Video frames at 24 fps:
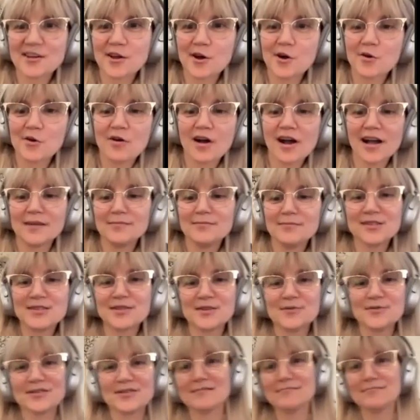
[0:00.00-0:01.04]
So I'm
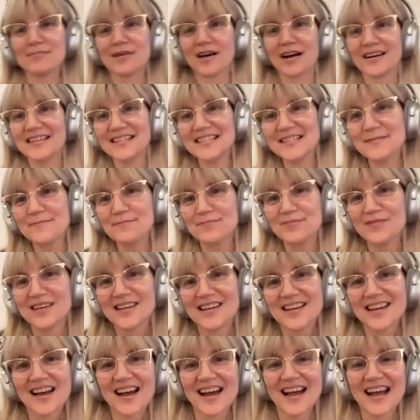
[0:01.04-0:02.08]
Suzan Bond,
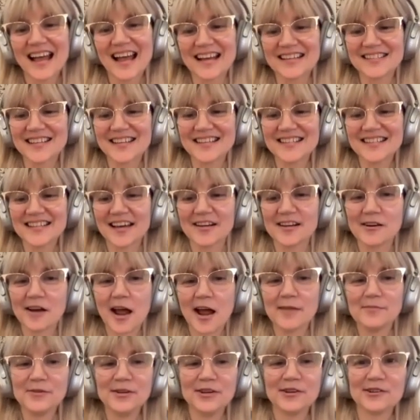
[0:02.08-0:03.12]
as I said, and
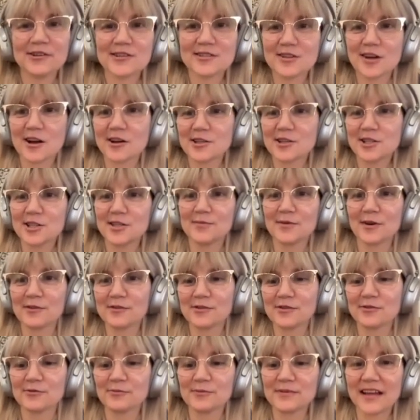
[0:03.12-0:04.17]
I'm here to talk to you
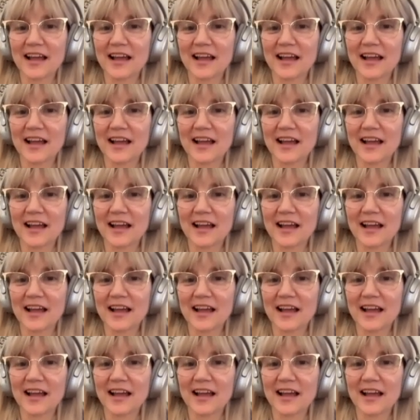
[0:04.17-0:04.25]
about the